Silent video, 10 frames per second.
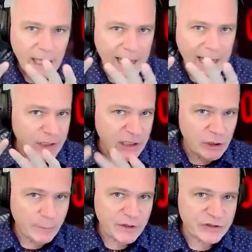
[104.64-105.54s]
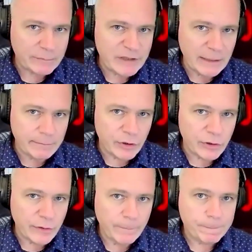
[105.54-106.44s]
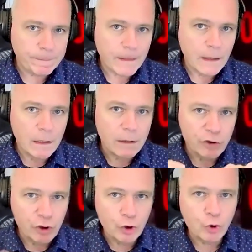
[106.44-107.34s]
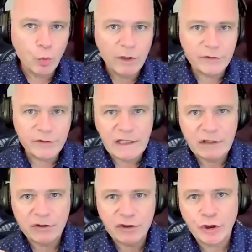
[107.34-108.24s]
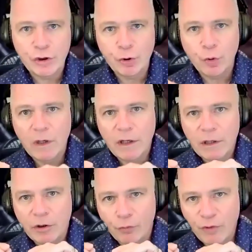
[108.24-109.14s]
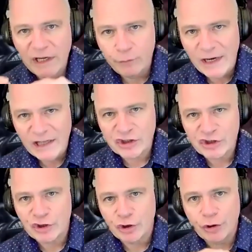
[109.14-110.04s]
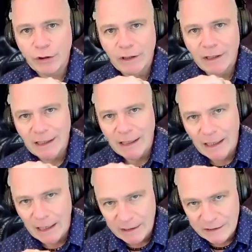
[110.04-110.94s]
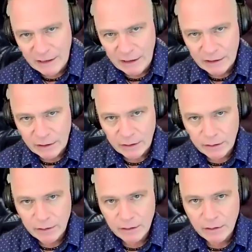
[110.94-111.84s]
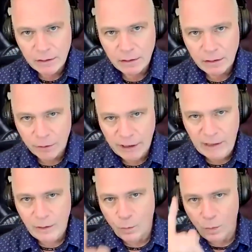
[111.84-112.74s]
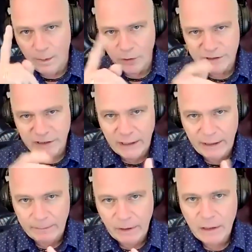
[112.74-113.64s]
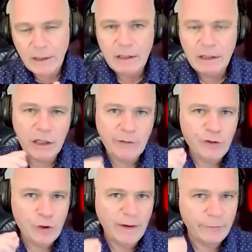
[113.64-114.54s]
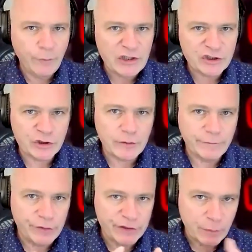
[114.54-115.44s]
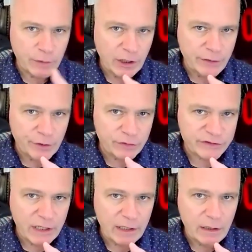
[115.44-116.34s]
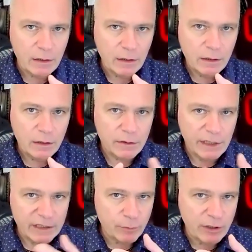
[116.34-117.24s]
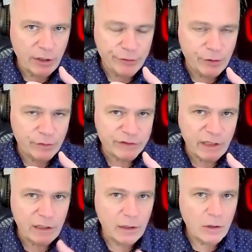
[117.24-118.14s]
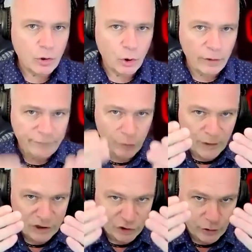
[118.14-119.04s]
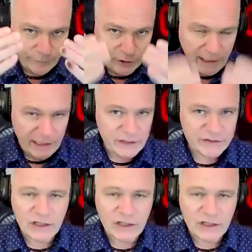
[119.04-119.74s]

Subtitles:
happening in the month of September, you will need to re-register again. Okay, one more time. If you have registered for this week on Thursday, next week on Thursday, or if you registered for any